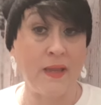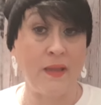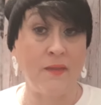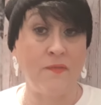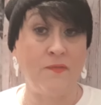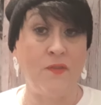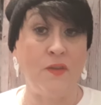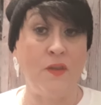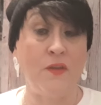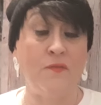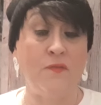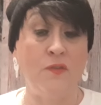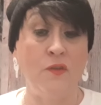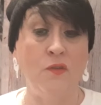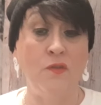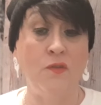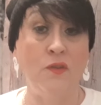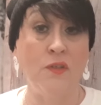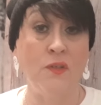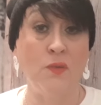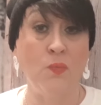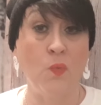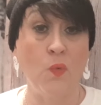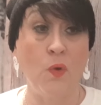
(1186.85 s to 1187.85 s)
If, if you
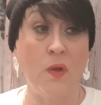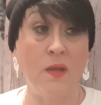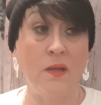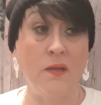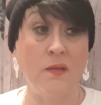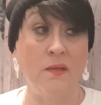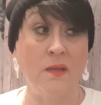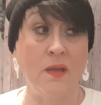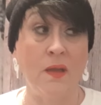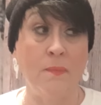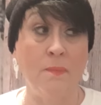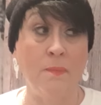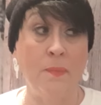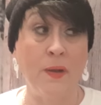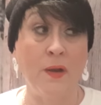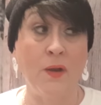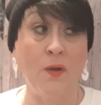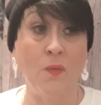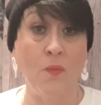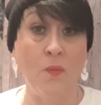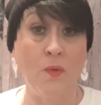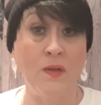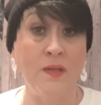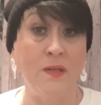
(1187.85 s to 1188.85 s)
just want a
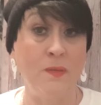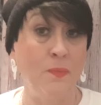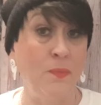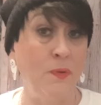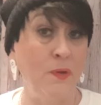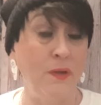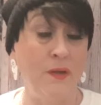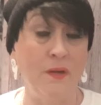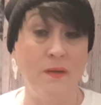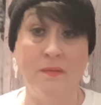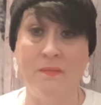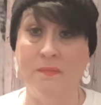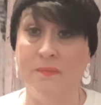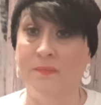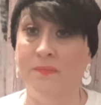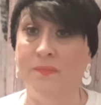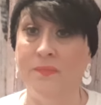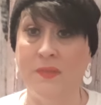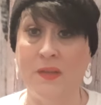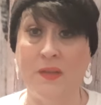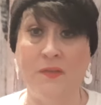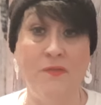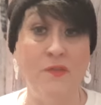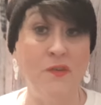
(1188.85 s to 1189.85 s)
bigger one to put,
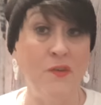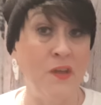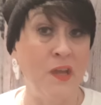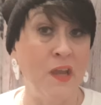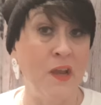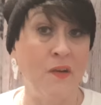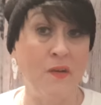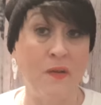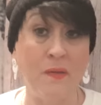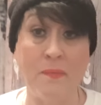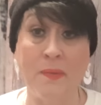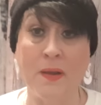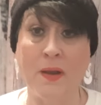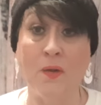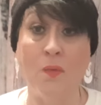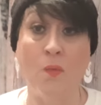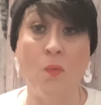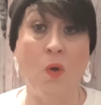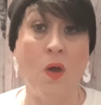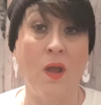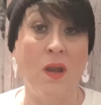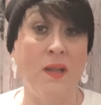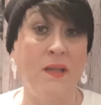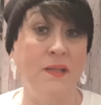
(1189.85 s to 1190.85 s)
if you carry bigger
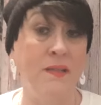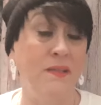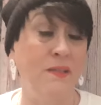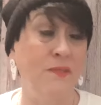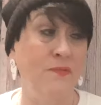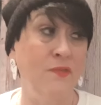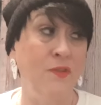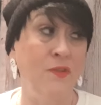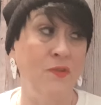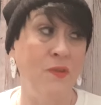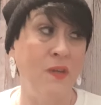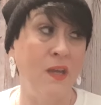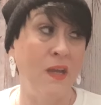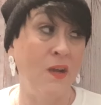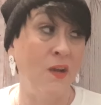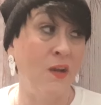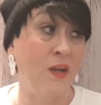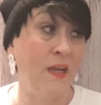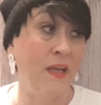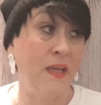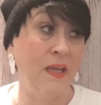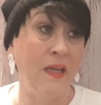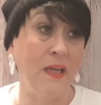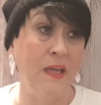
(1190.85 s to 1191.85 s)
wallets, if you
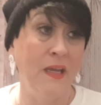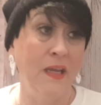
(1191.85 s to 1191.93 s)
carry